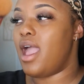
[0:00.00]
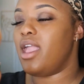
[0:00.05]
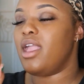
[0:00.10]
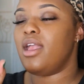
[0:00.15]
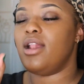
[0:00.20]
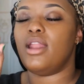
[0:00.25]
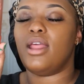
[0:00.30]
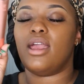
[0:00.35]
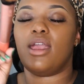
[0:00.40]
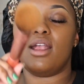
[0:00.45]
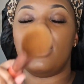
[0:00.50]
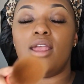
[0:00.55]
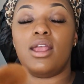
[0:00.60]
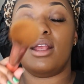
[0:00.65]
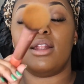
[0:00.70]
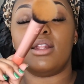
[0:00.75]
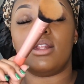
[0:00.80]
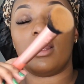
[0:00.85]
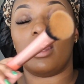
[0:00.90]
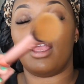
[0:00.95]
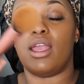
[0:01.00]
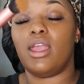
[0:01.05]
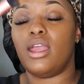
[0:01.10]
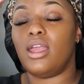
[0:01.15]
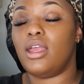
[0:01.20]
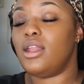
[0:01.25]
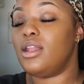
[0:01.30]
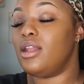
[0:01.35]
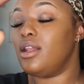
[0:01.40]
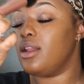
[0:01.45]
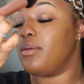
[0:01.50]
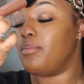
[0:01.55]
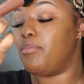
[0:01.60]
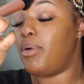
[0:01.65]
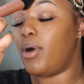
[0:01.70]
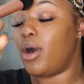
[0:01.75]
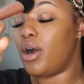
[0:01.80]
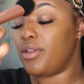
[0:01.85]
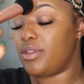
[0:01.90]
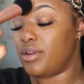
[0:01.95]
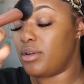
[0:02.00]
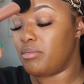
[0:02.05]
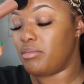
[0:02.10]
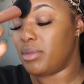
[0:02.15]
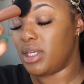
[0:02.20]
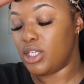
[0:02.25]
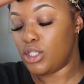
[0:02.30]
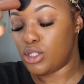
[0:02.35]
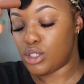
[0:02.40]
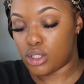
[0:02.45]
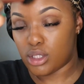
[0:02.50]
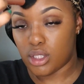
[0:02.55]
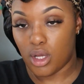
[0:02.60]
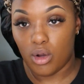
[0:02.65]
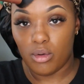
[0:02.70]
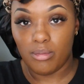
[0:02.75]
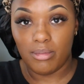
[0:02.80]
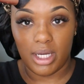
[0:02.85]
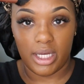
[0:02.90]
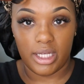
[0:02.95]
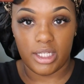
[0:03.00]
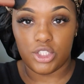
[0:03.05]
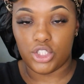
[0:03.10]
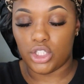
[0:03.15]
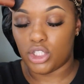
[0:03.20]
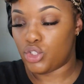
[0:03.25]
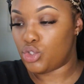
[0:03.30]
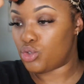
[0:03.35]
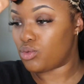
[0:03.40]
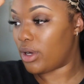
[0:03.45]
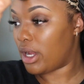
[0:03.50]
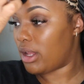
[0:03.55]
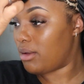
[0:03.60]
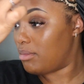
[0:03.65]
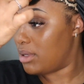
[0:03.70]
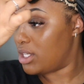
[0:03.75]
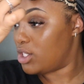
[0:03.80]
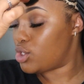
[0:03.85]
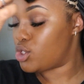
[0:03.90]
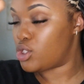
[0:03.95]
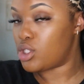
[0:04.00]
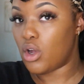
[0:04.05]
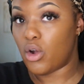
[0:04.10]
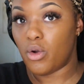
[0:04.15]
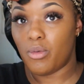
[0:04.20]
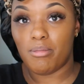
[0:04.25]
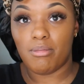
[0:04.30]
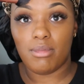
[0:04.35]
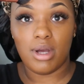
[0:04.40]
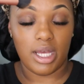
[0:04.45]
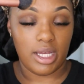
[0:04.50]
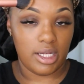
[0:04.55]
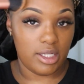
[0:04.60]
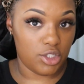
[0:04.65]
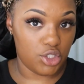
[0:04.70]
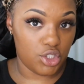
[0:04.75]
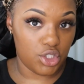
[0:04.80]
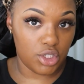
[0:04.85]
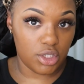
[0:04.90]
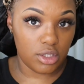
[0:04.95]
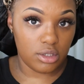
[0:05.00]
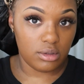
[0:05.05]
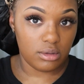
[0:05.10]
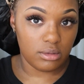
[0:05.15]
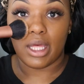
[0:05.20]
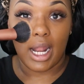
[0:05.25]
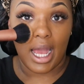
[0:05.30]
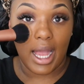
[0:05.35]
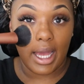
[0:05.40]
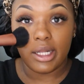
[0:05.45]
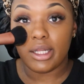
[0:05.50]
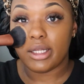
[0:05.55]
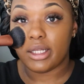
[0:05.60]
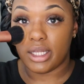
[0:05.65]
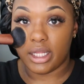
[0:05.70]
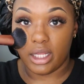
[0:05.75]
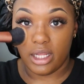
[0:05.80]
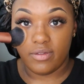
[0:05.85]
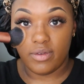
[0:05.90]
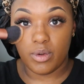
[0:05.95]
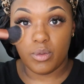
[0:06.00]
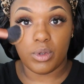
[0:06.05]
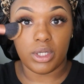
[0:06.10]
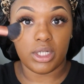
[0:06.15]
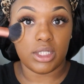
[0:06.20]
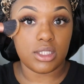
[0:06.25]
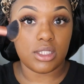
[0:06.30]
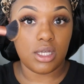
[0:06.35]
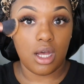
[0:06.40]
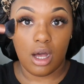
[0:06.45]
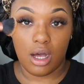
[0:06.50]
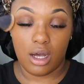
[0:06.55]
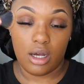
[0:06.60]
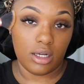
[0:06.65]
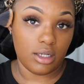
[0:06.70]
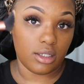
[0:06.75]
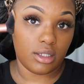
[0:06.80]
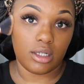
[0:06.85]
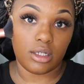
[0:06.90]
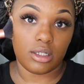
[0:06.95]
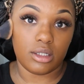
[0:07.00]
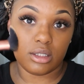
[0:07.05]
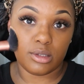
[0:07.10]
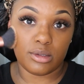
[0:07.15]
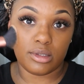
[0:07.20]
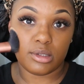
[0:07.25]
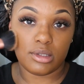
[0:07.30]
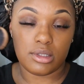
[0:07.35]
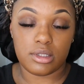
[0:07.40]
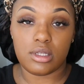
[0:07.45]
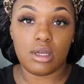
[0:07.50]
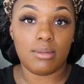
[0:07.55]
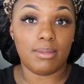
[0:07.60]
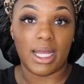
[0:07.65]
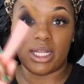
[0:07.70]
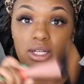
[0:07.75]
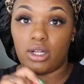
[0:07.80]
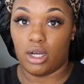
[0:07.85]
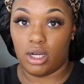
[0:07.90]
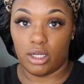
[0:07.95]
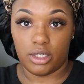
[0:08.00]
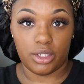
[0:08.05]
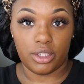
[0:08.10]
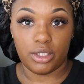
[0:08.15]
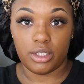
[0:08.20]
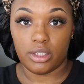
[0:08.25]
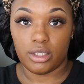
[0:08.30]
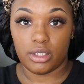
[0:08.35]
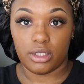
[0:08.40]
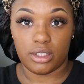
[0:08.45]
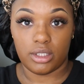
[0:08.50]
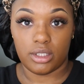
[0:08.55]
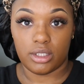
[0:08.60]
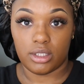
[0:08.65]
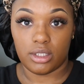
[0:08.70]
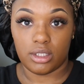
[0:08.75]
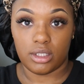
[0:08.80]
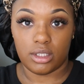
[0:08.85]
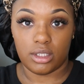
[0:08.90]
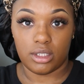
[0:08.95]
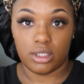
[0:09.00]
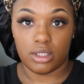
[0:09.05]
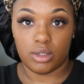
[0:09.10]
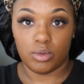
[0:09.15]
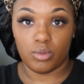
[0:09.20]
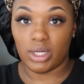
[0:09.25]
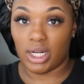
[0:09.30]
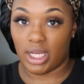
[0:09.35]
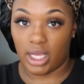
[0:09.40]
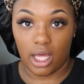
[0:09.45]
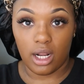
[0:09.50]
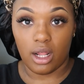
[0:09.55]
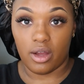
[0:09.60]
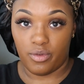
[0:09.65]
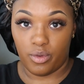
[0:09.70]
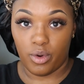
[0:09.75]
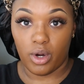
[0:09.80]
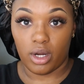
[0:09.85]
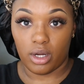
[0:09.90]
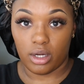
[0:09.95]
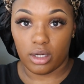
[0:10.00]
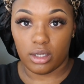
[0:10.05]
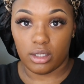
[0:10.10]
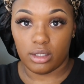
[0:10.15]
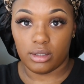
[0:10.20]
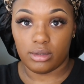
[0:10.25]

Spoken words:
it bothered me so much and drained me so much that I didn't even want to talk to my daughter when I got off work.